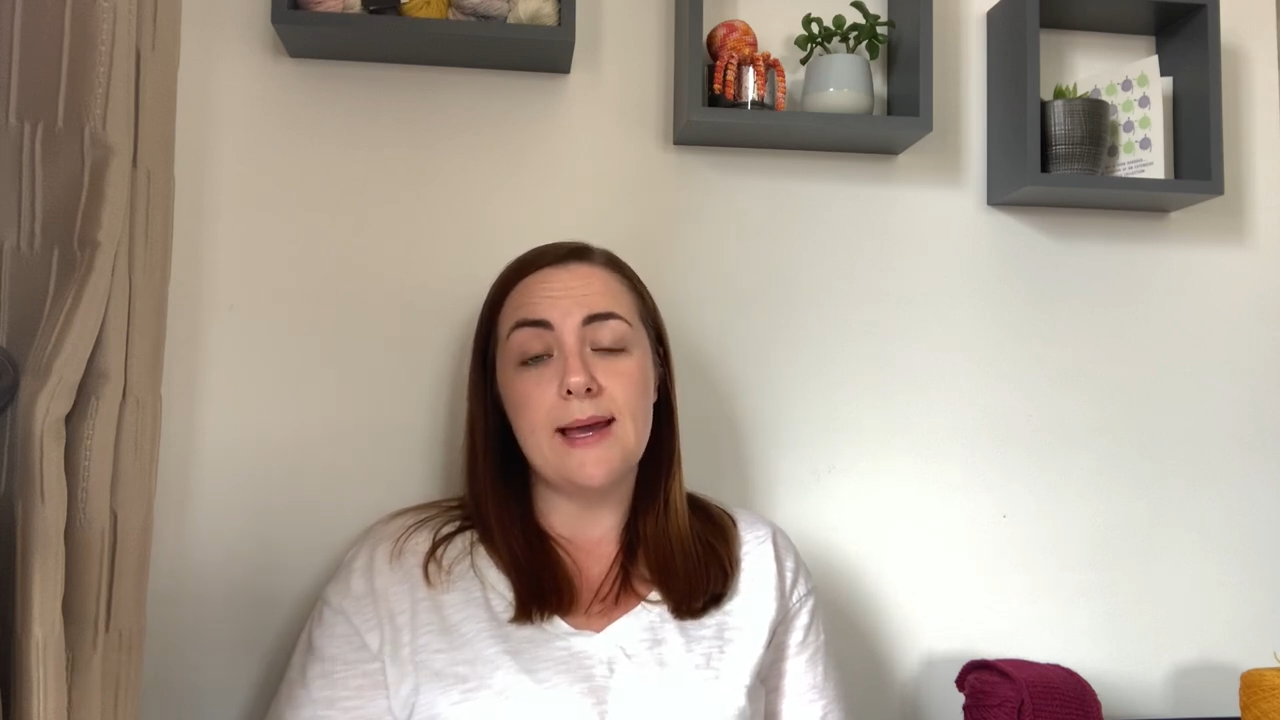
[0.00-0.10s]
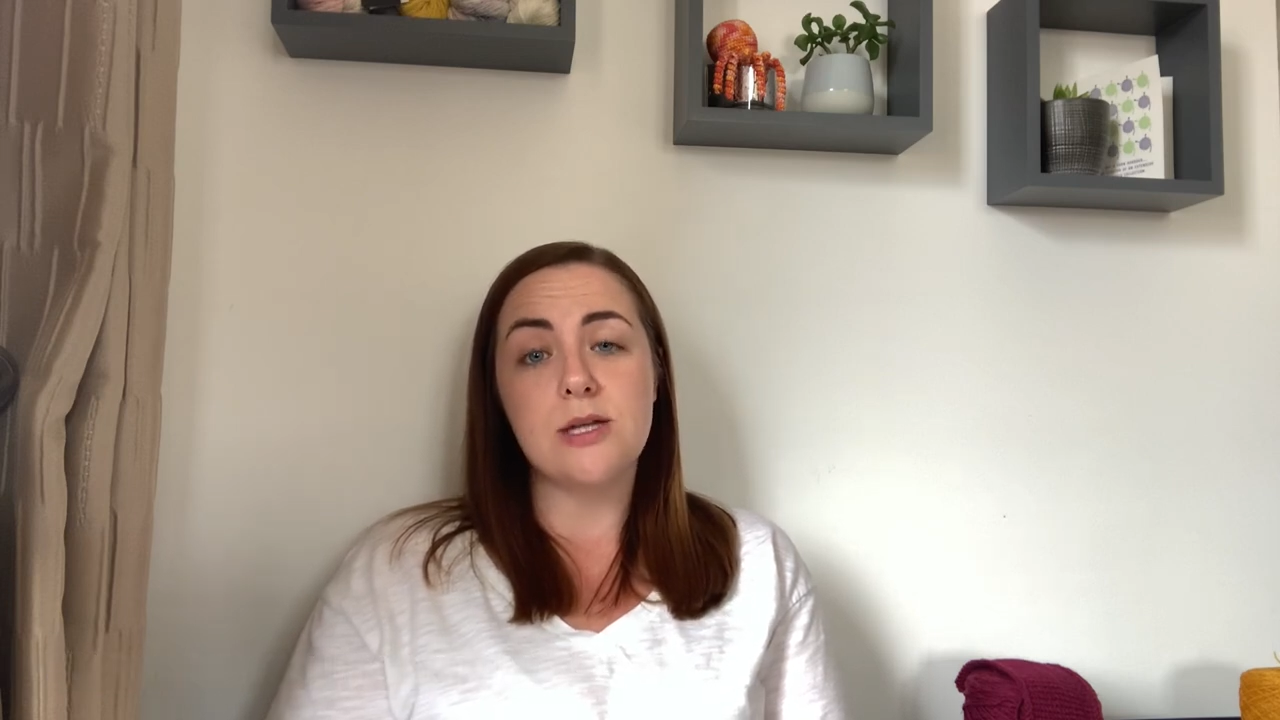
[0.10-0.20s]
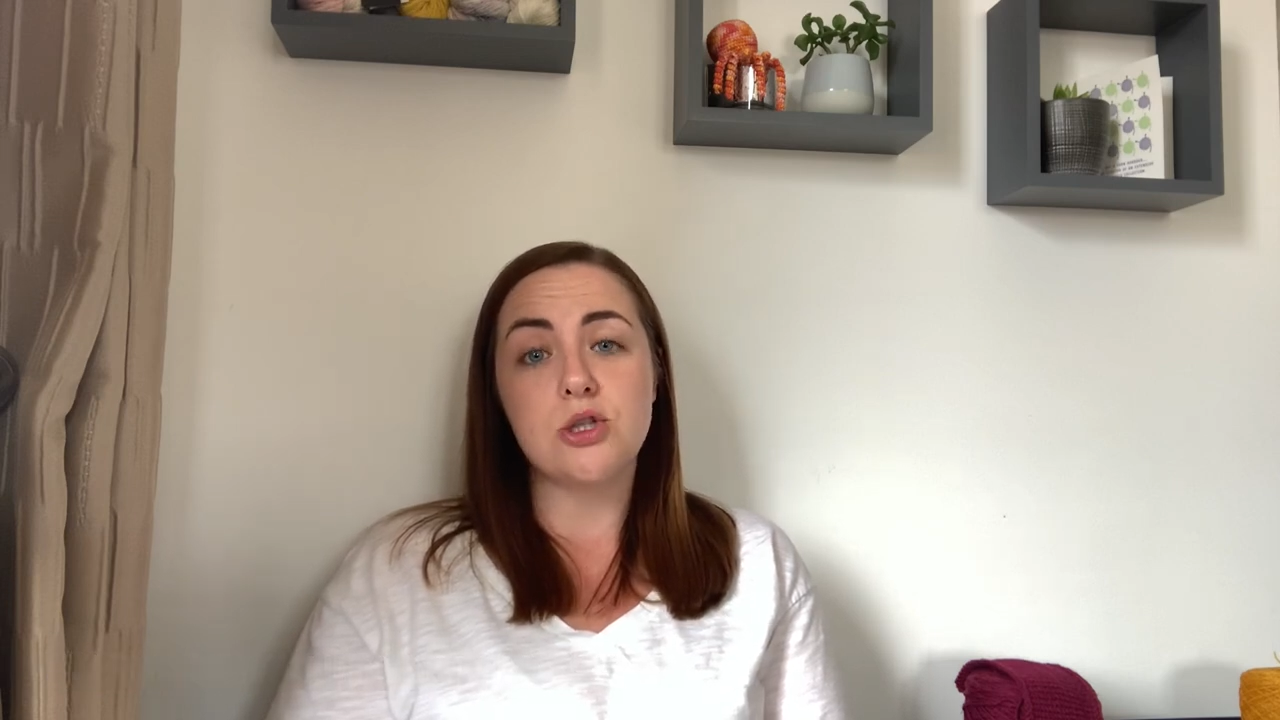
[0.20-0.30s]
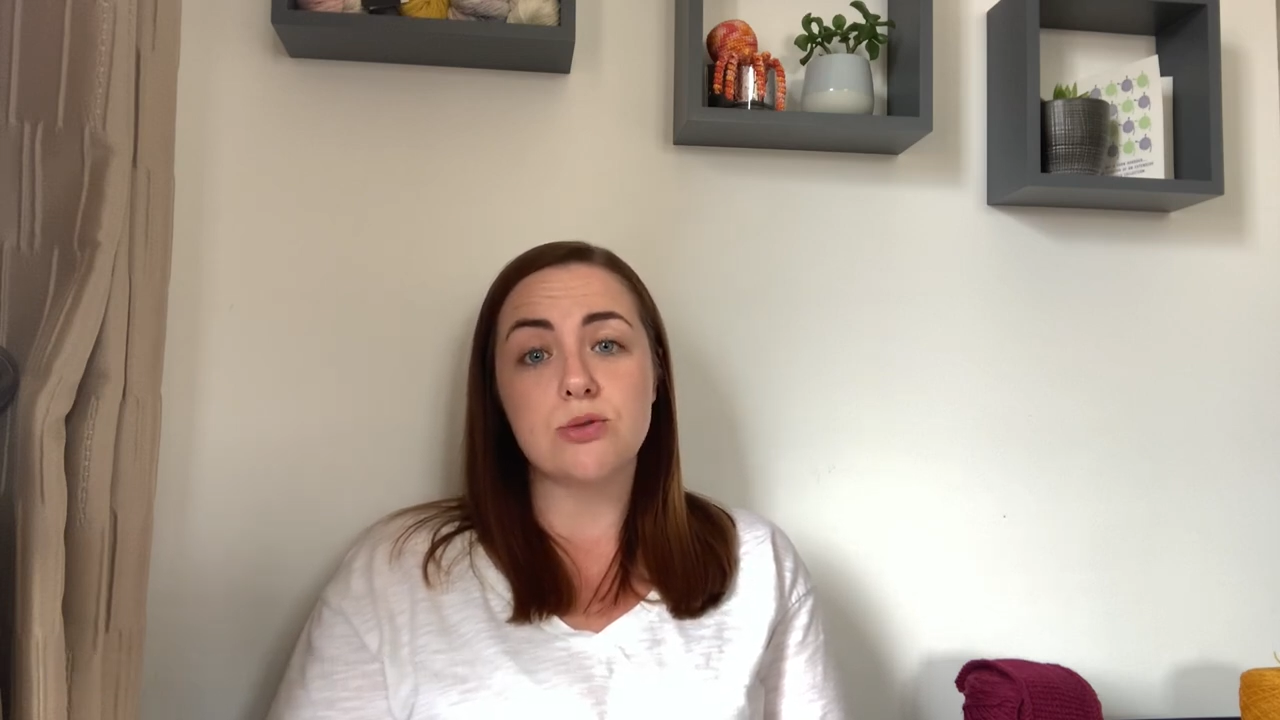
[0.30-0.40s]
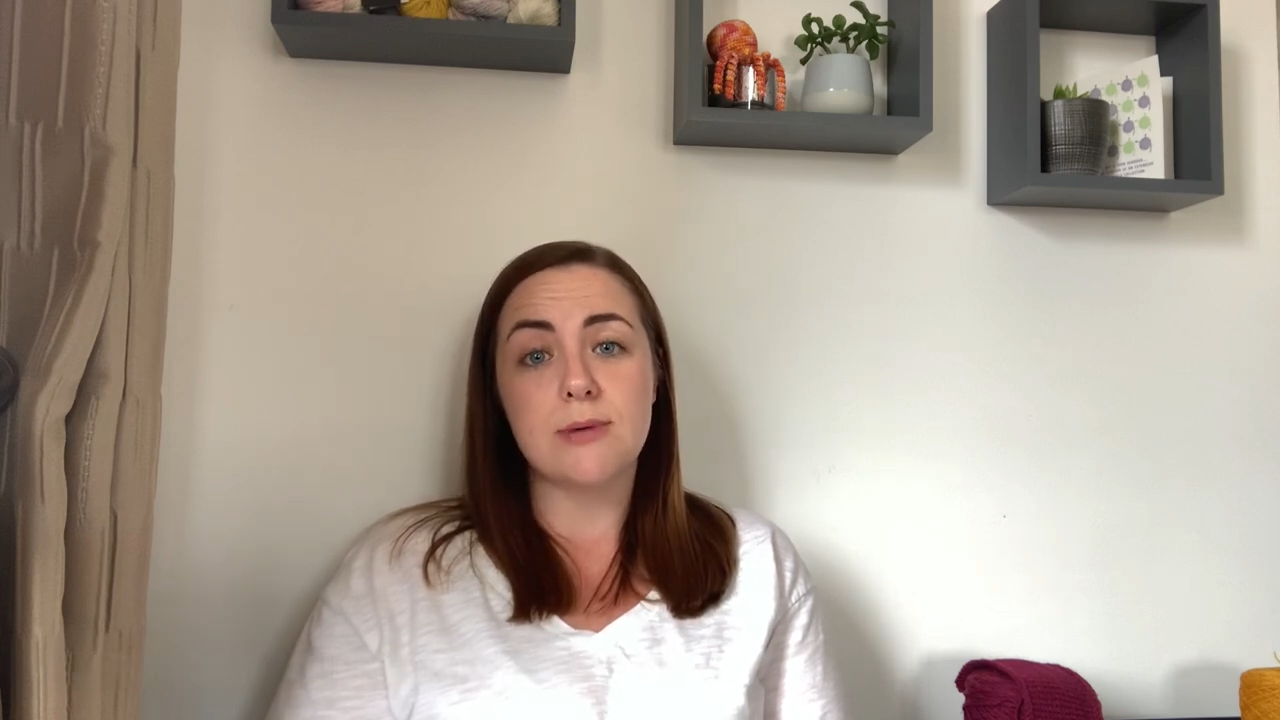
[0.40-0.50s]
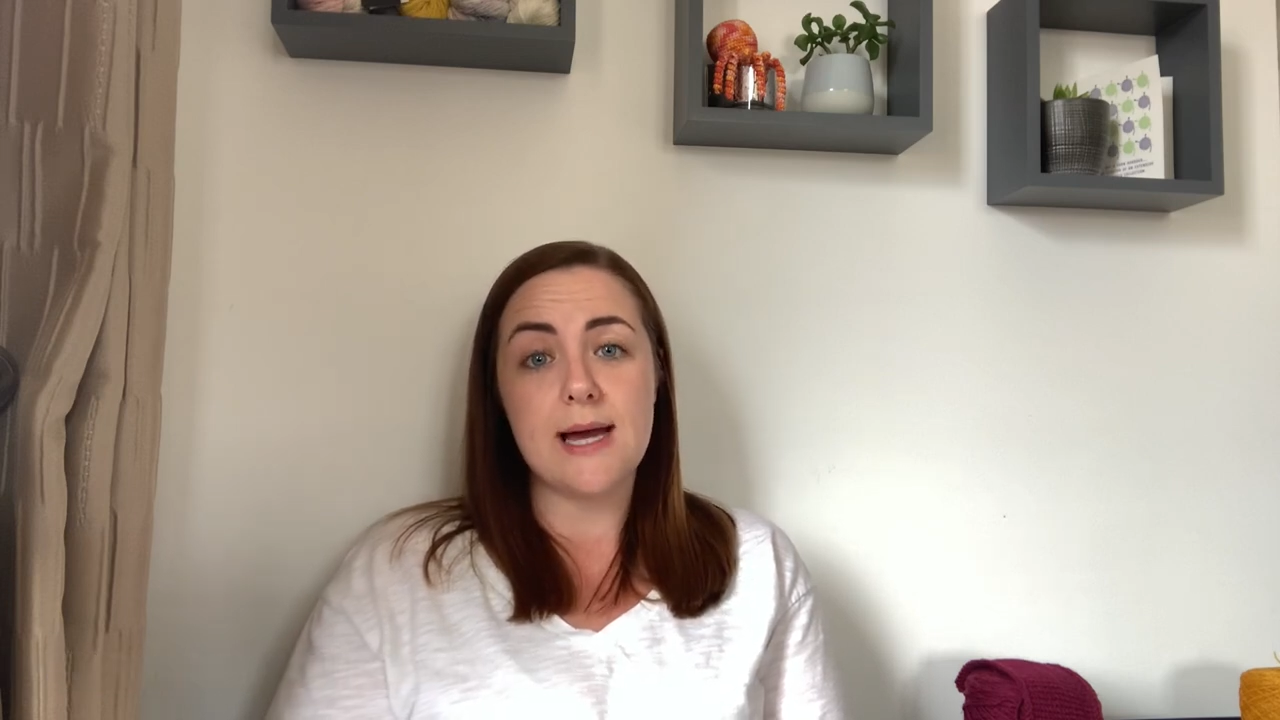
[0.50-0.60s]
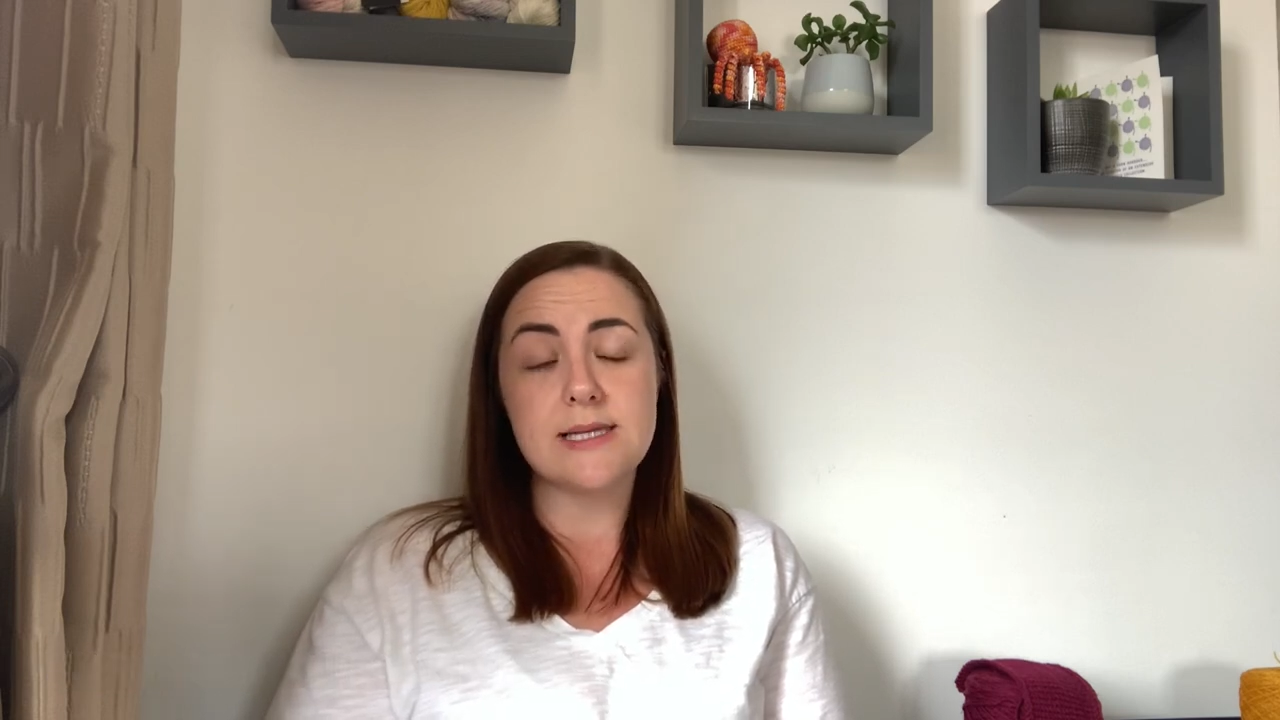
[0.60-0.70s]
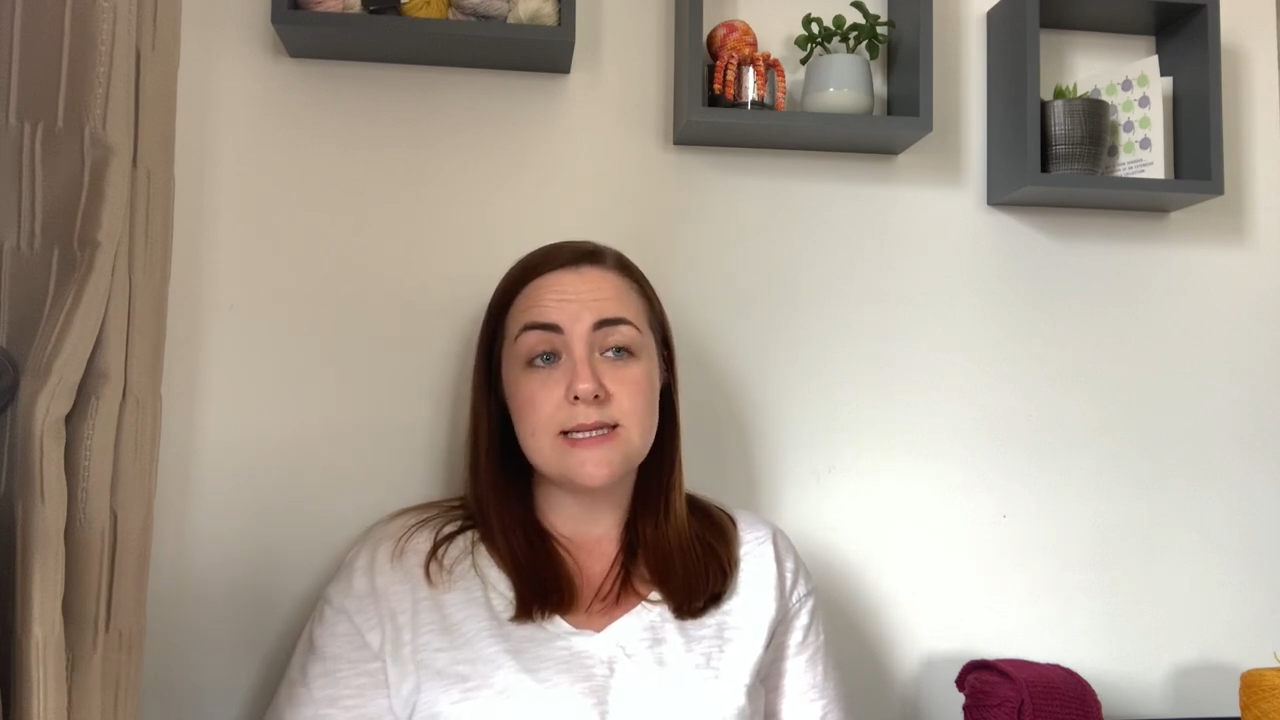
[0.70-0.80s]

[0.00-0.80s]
address